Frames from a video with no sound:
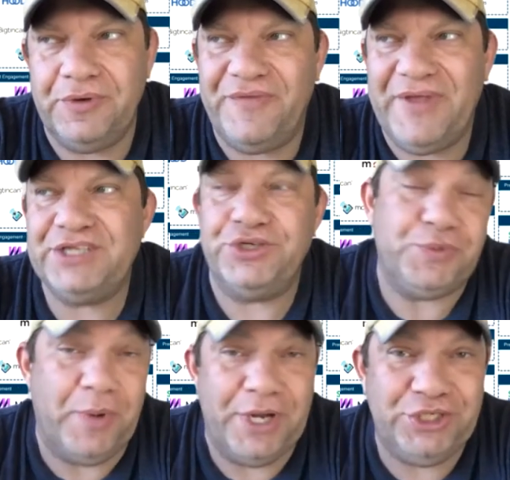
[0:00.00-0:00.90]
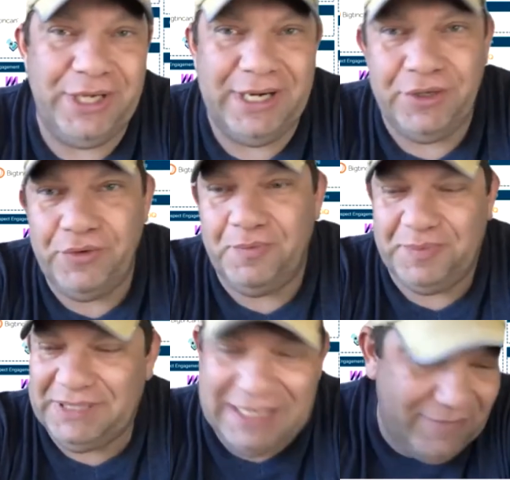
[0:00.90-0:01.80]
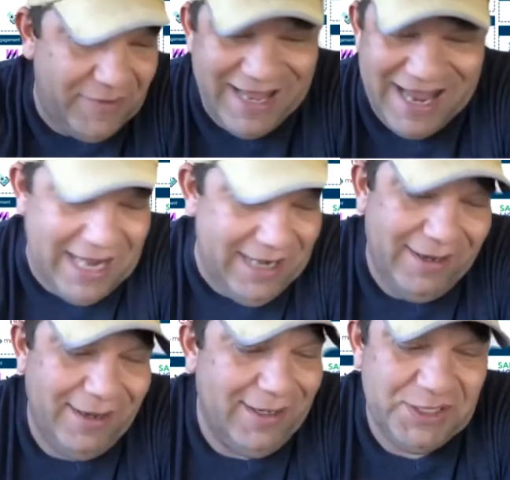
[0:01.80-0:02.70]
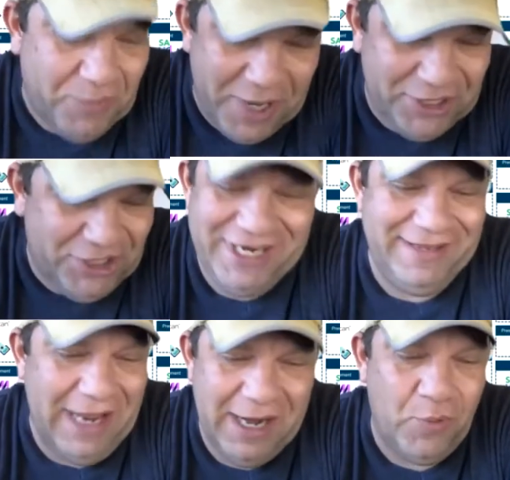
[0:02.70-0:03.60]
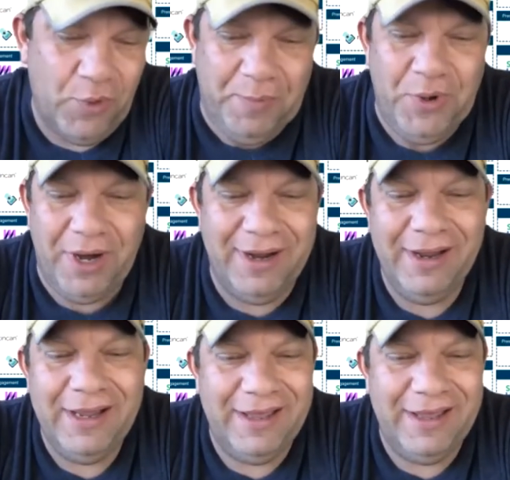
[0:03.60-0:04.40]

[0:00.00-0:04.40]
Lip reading: So if that's your spreadsheet and you believe in that spreadsheet, that workbook,